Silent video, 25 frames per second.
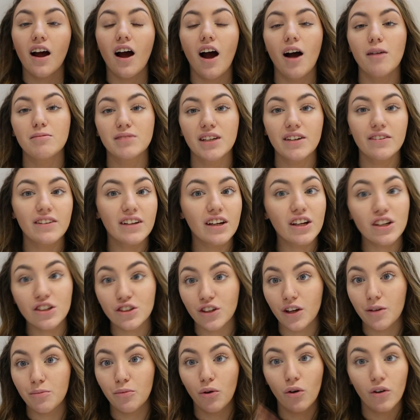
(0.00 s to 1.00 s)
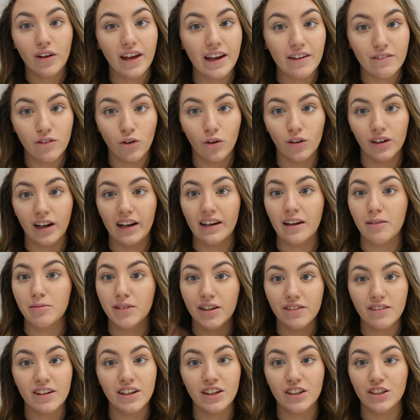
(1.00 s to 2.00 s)
I'm definitely going to do more King Von and I'm
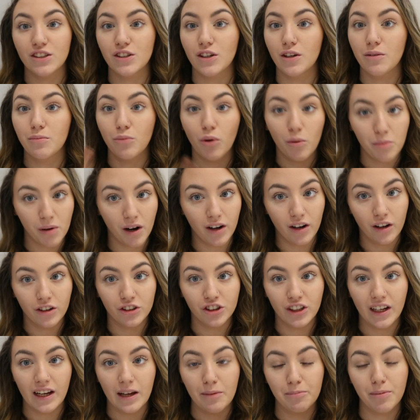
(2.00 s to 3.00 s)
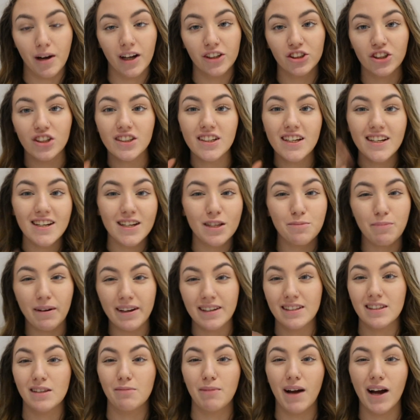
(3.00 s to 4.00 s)
definitely going to do more Polo G, but I just need to
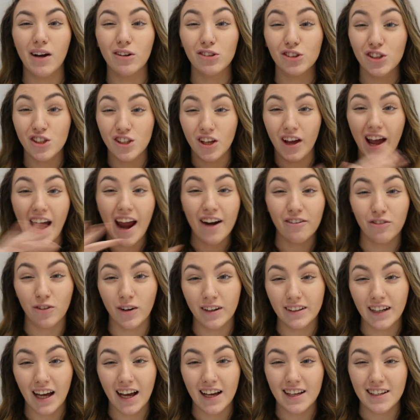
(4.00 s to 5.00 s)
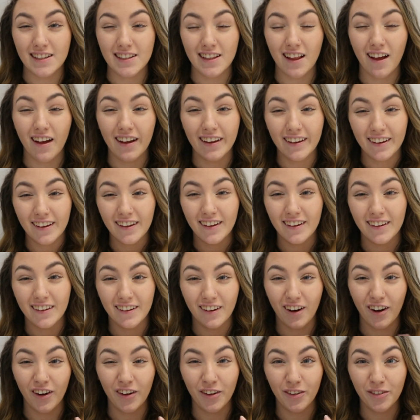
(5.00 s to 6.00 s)
space them out just so everyone has, like, you
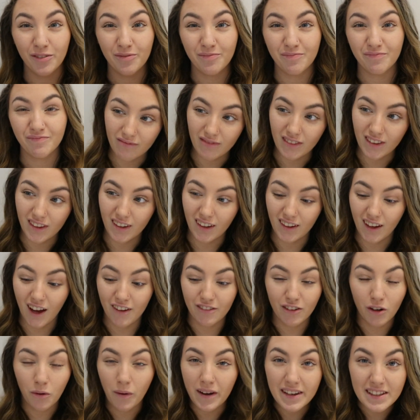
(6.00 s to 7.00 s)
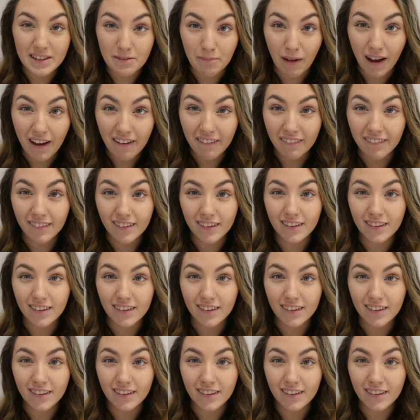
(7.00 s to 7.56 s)
know, a request met.